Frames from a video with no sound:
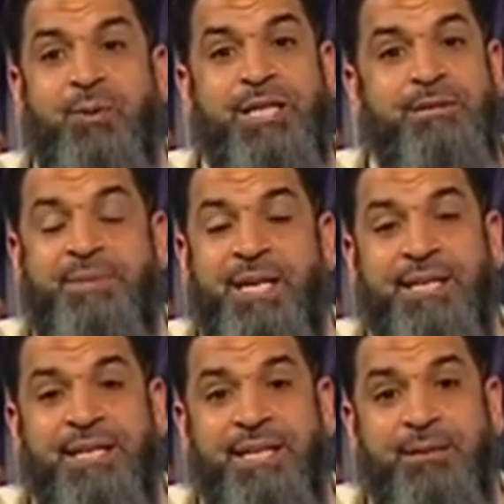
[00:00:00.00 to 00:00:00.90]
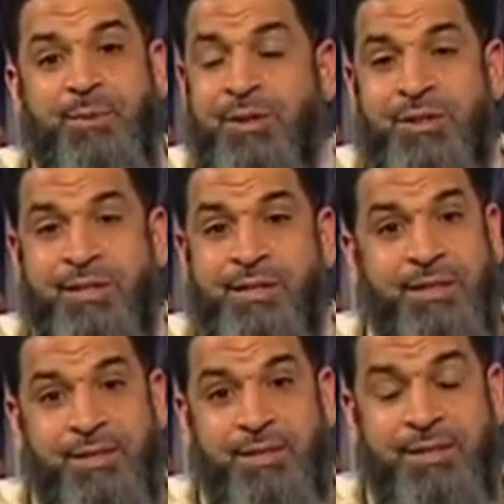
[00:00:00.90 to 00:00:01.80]
And welcome back again, brothers
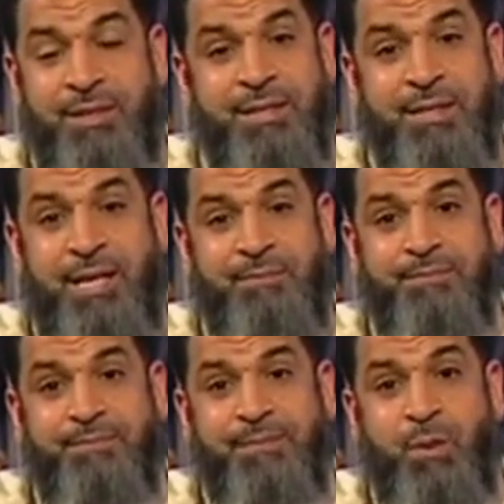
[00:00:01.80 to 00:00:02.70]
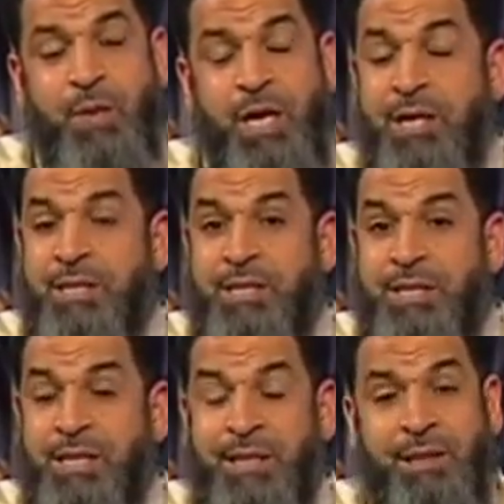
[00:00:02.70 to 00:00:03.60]
and sisters in Islam. We are
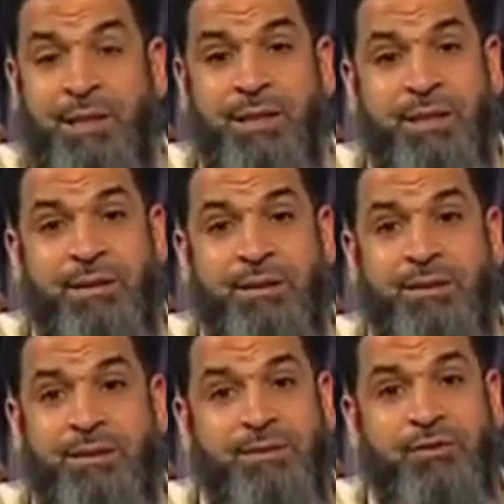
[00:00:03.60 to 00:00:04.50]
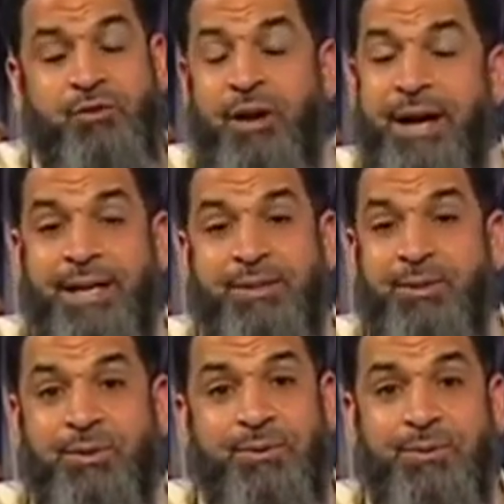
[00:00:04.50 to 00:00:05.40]
still
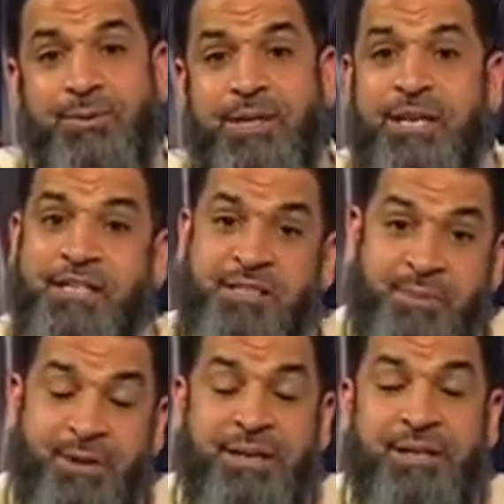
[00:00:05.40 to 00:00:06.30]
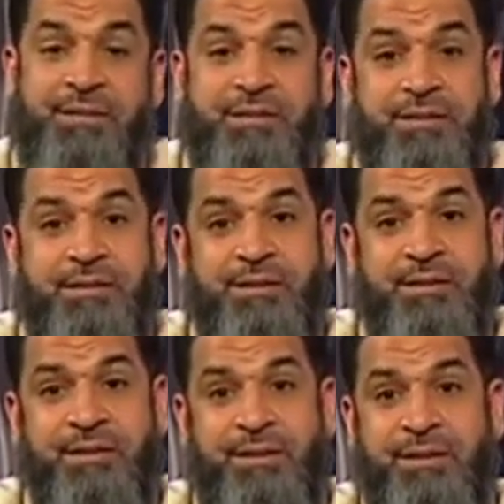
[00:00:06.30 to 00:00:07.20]
trying to experience
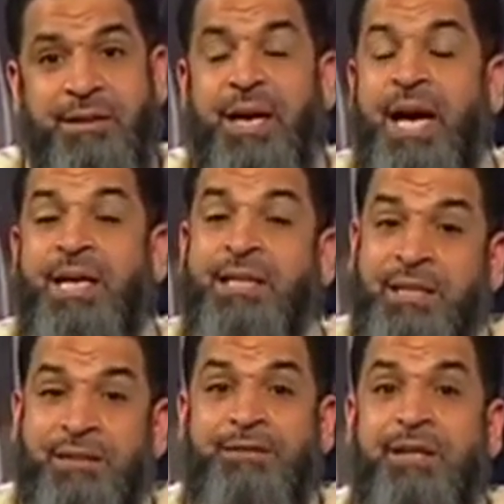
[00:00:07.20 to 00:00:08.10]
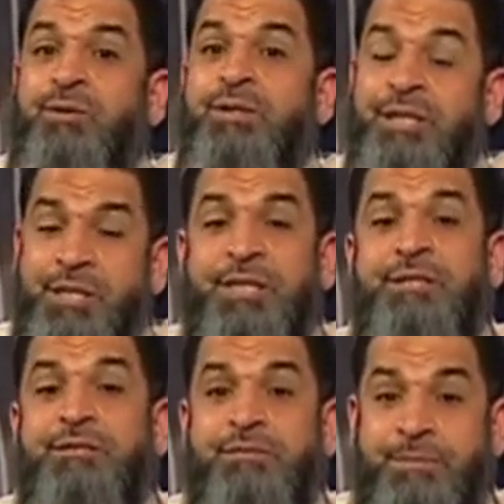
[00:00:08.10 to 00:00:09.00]
and live the
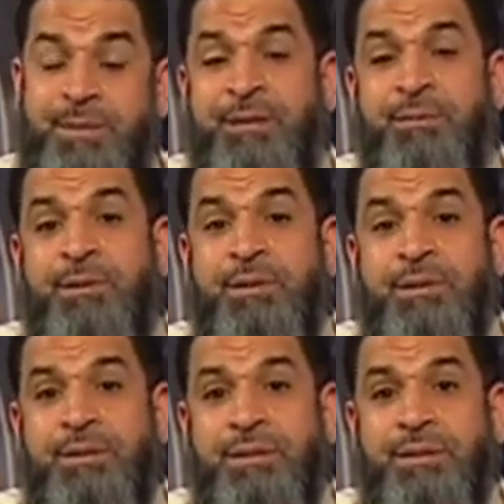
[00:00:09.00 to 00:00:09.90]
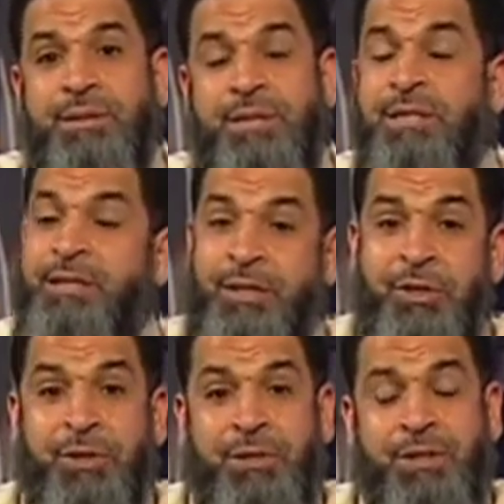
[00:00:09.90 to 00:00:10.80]
conditions of the people in the
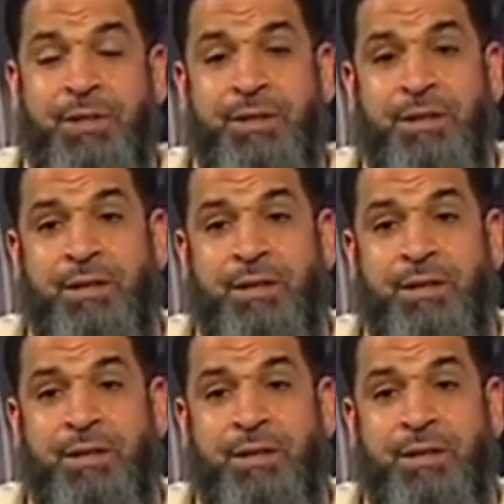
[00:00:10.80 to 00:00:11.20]
earth,